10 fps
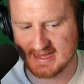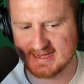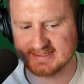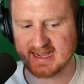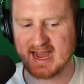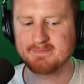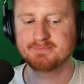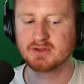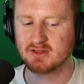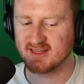is, I
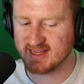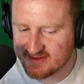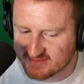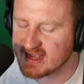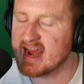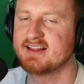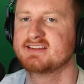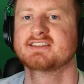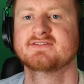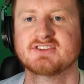believe,
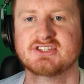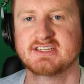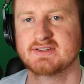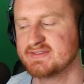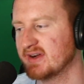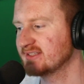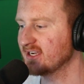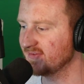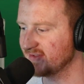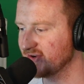Dallas in Virginia. It's very
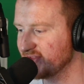tough to